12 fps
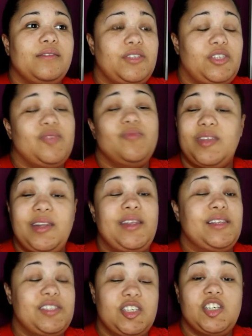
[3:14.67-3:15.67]
Something
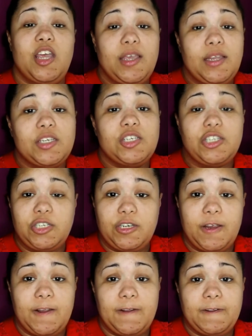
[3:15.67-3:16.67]
needs to change.
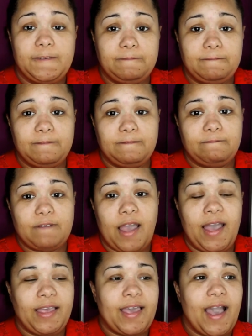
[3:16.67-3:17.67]

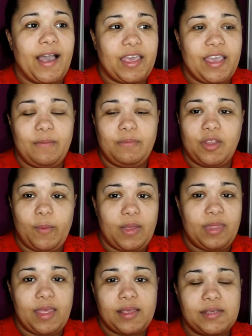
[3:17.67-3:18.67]
I can't keep
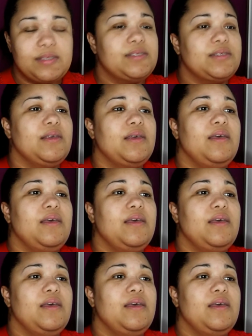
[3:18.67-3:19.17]
doing this.